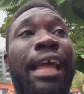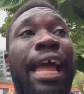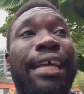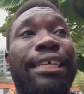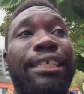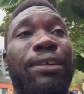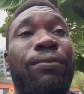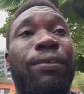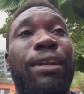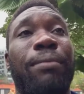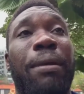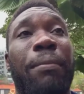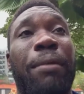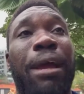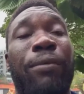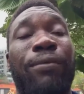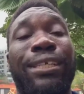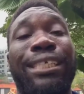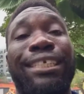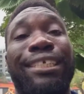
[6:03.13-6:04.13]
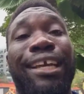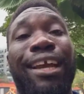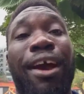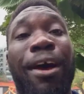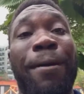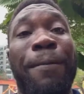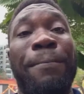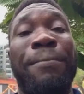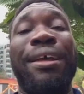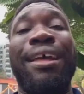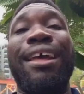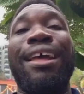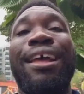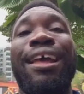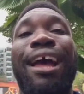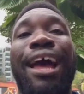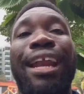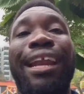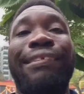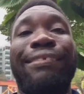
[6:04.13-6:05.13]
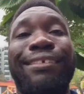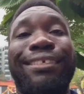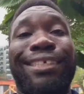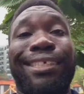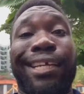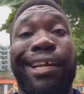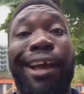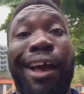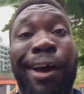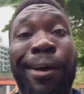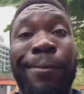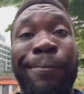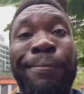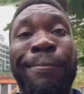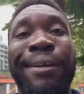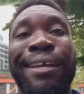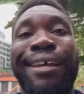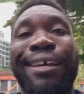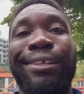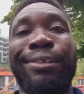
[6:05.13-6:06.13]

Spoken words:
actually the word in my mind was succumb. I didn't have to succumb